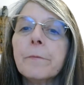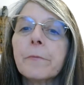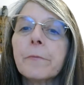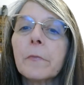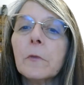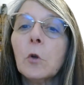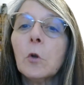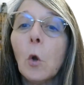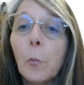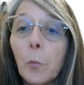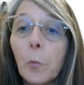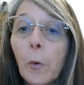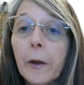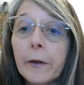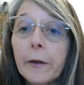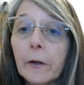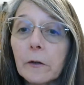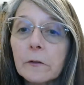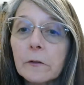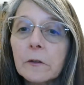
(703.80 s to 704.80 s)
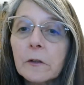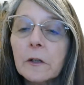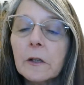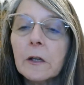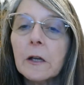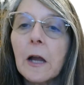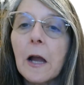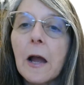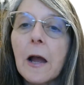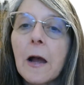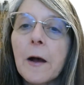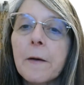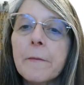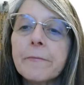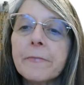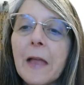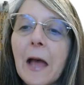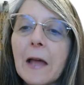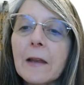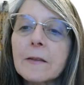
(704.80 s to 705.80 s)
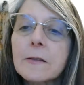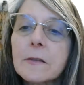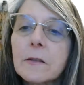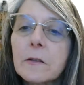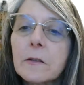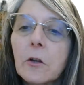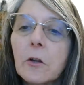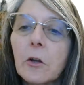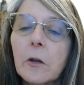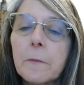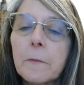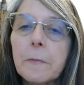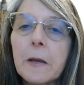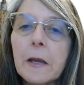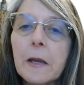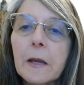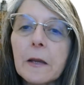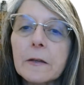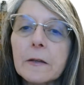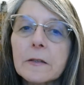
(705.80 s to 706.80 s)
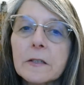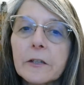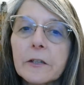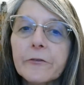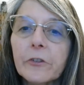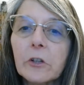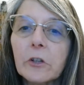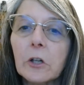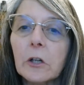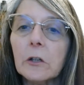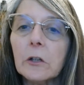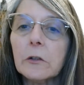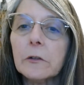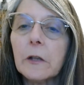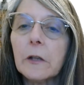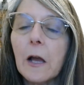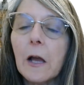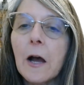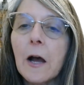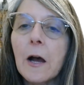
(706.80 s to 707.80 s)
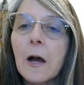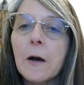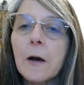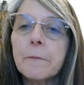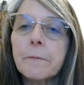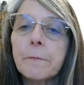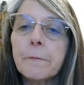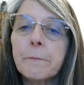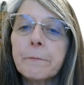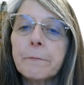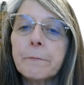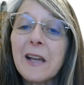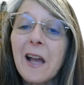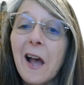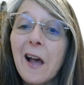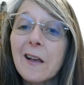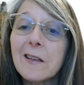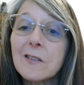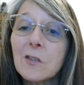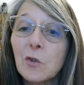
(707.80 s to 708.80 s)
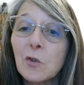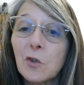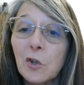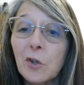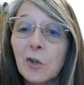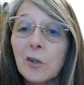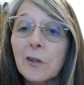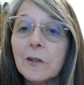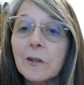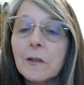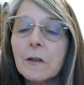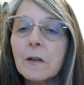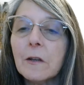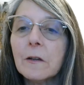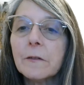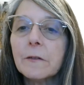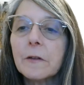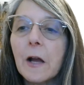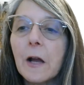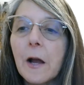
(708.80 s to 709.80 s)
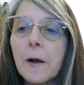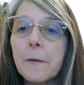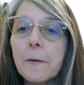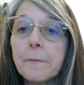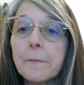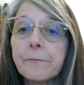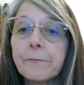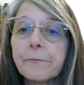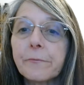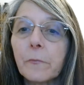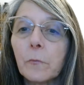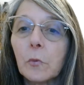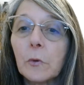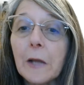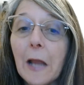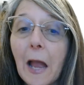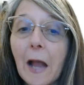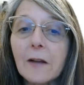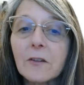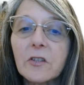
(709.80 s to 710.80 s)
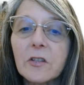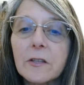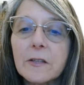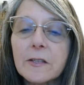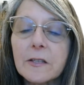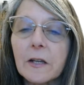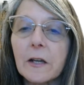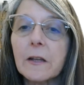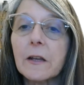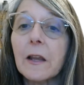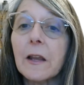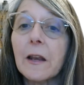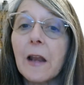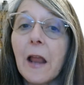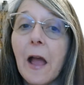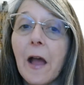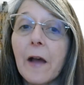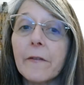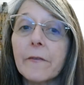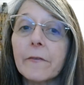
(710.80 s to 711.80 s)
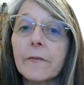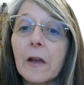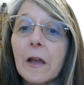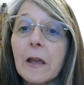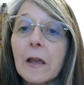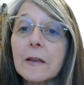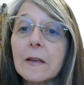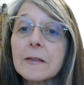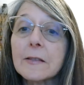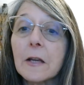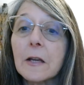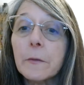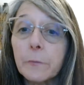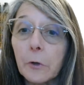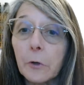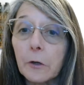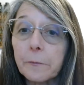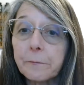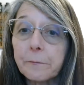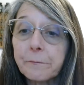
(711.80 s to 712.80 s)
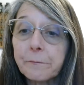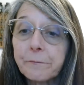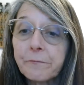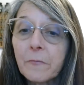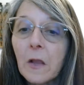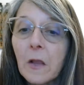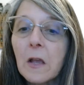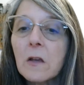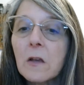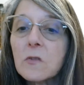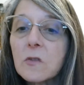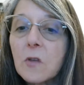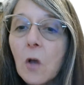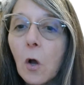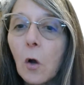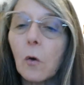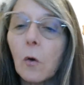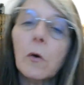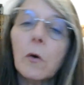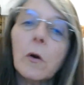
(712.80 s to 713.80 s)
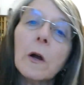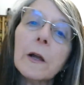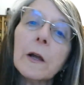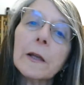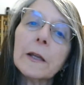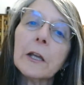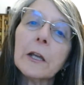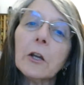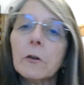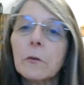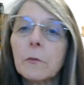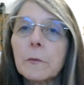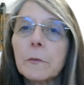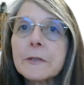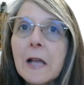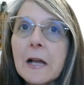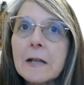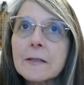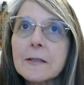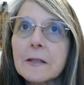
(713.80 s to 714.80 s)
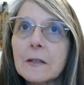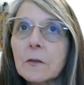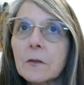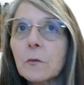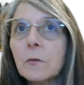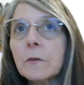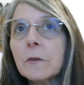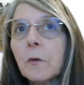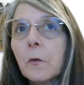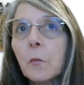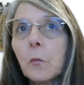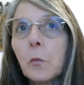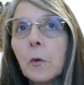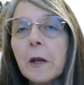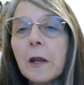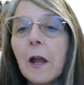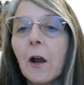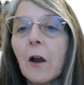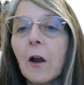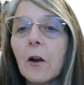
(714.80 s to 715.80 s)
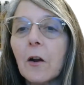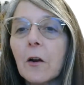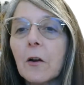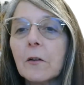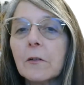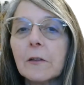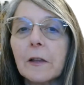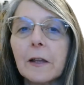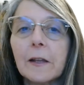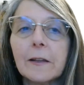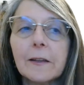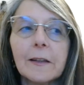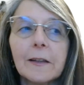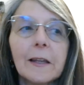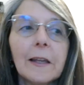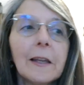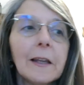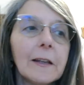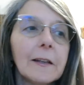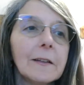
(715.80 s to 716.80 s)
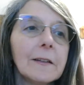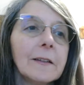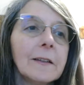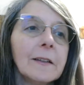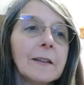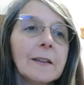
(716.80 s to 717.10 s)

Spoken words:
no bueno. That is going to be difficult because you could react to the sun and have a sunburn. So here in Wisconsin, we are like in